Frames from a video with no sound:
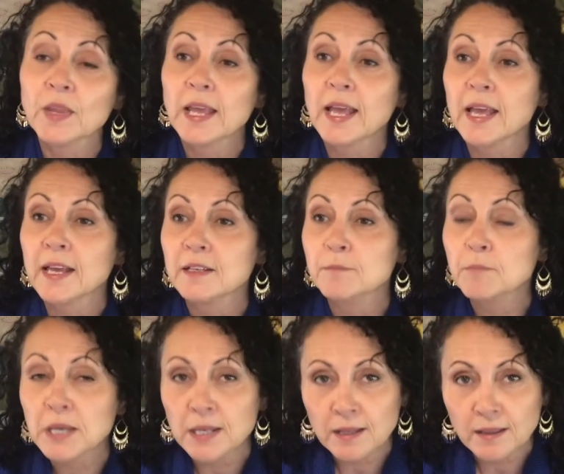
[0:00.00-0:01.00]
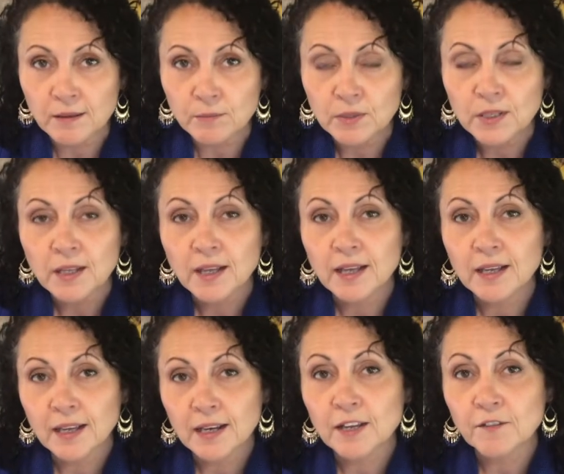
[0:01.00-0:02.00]
and meeting them and
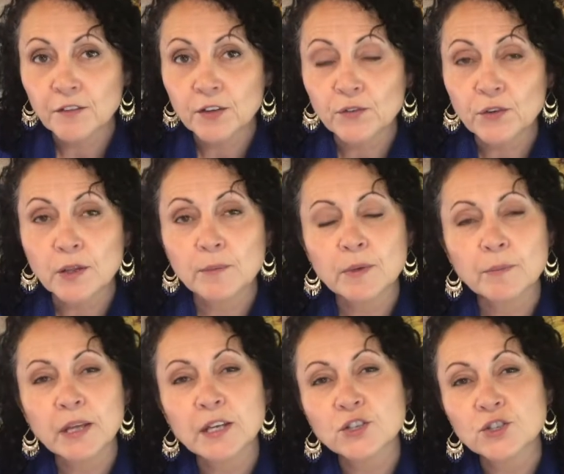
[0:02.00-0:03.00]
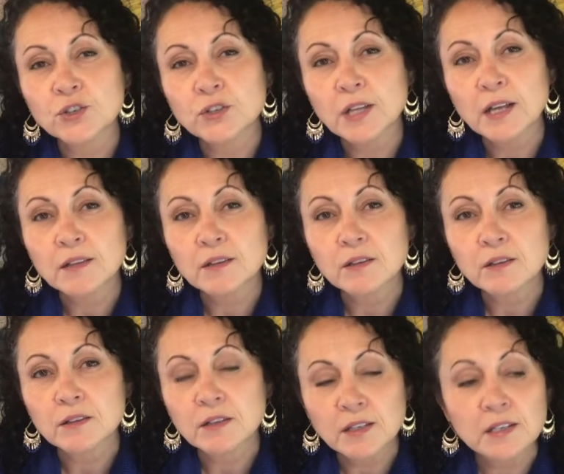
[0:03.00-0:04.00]
getting a feel for them and making sure that
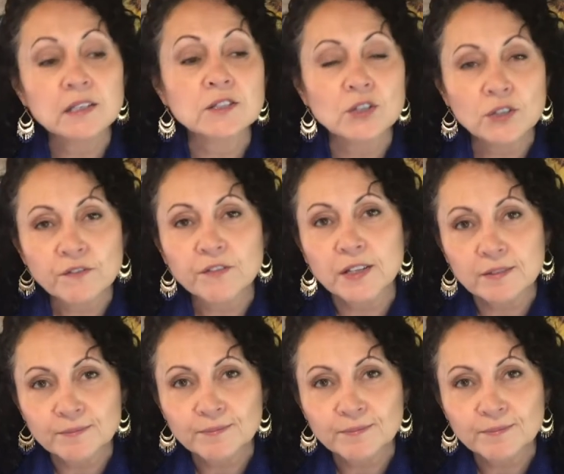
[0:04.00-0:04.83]
it's a good fit.